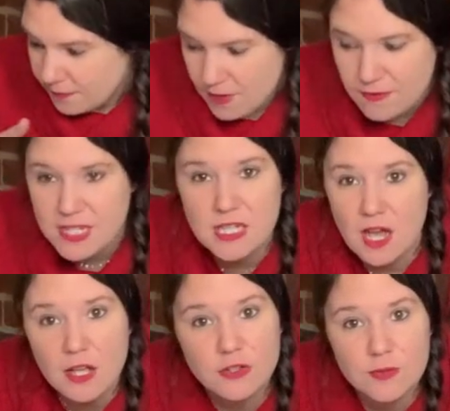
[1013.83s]

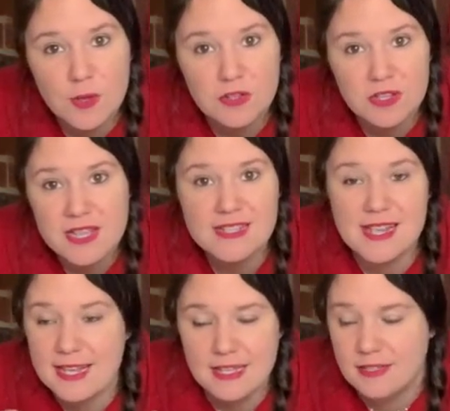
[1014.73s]
$15 for both of these.
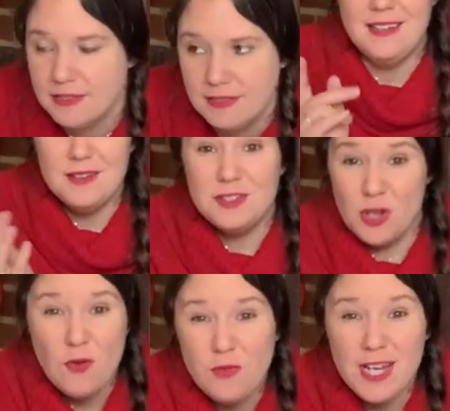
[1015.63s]
Like,
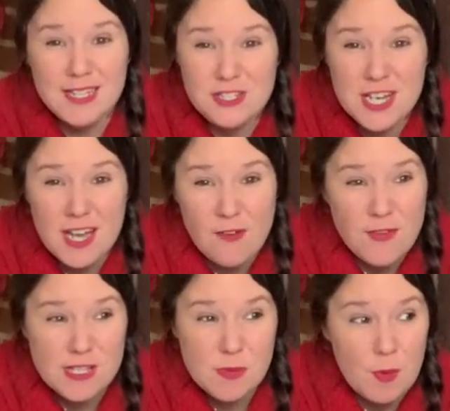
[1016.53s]
don't forget to check out
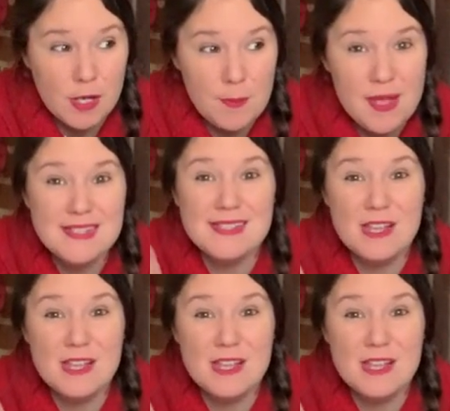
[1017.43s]
Facebook Marketplace.